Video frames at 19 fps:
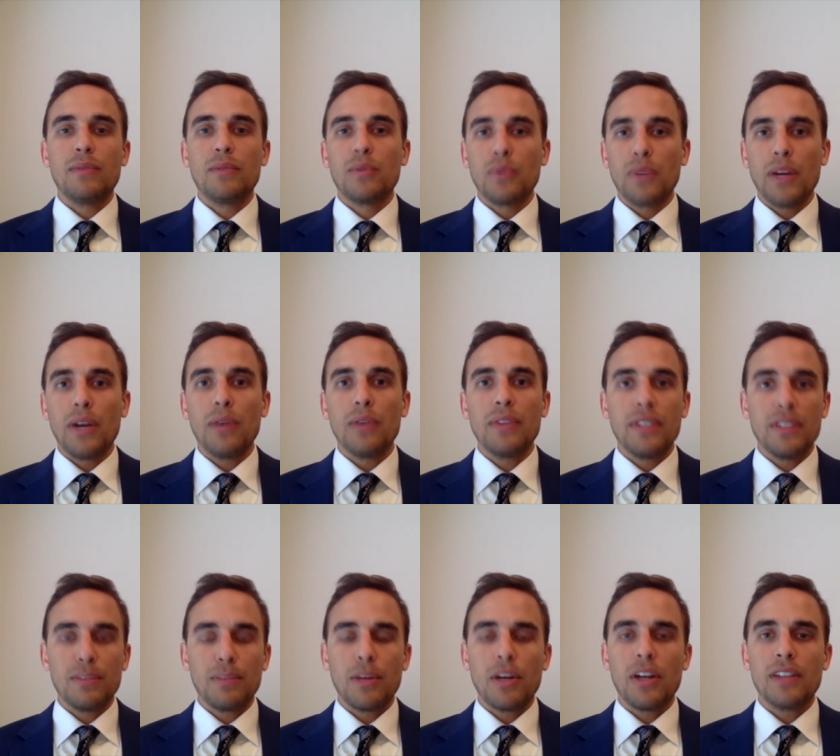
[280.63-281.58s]
Throughout
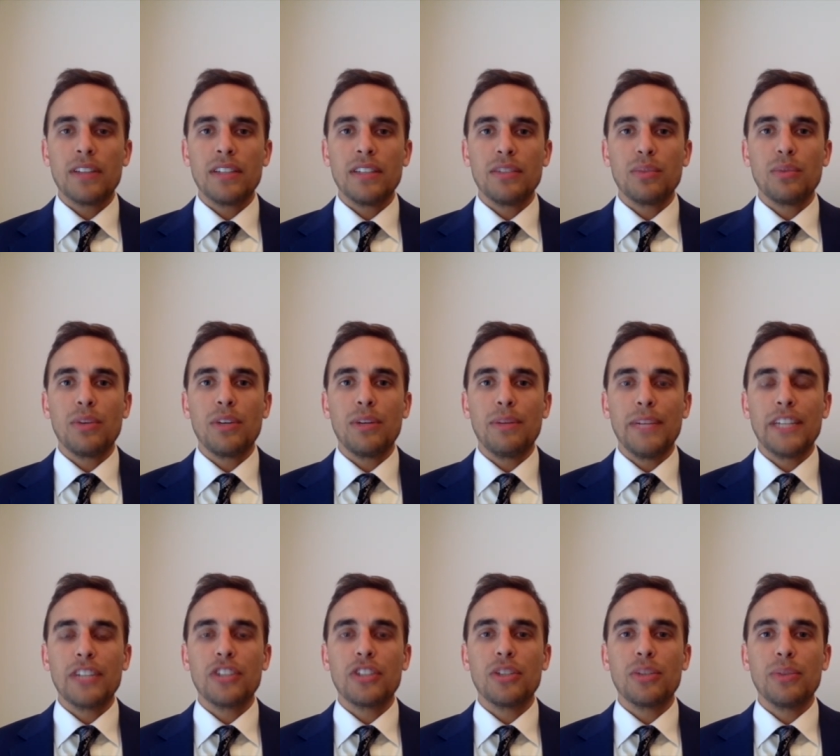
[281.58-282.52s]
this process, we want to
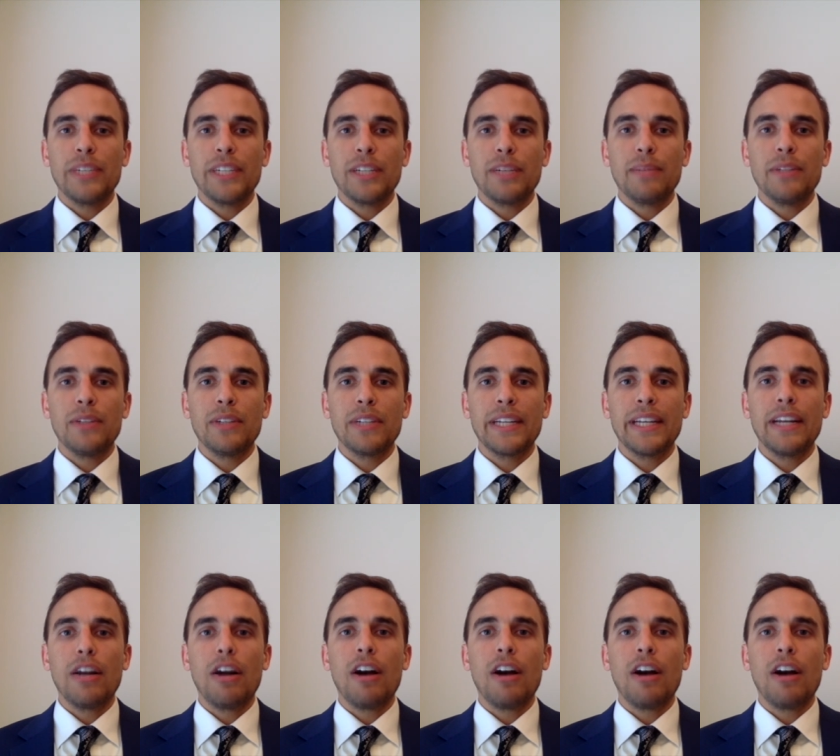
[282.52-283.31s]
make sure we communicate